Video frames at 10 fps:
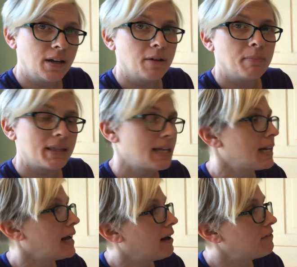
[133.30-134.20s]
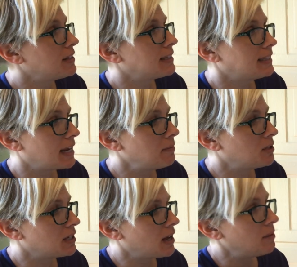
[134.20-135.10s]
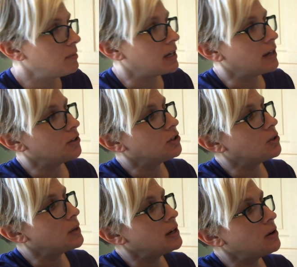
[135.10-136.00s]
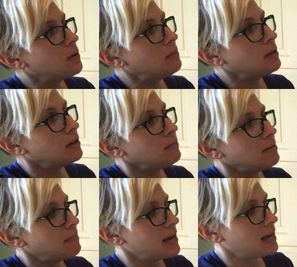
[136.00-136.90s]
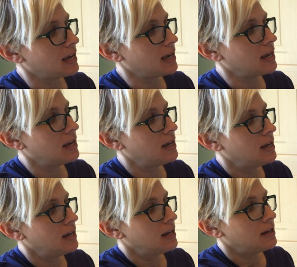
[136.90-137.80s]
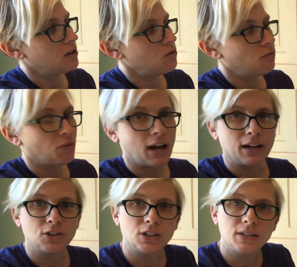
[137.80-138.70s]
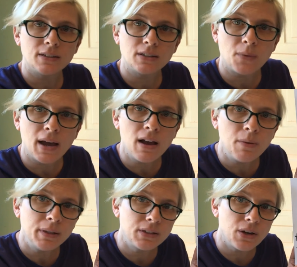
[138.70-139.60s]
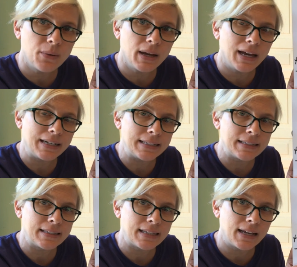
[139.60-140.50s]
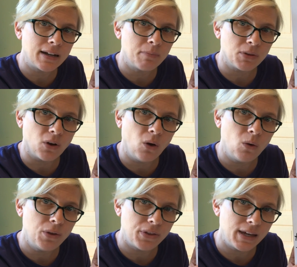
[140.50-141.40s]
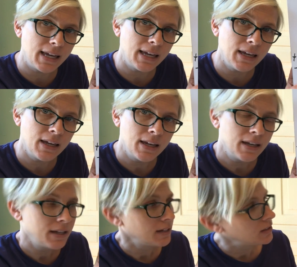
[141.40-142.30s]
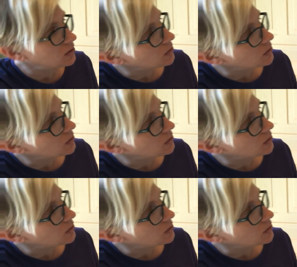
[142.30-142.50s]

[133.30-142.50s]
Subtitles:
but that have the same denominator. So I know I'm going to be making new fractions. So I always go ahead and set up the whole thing so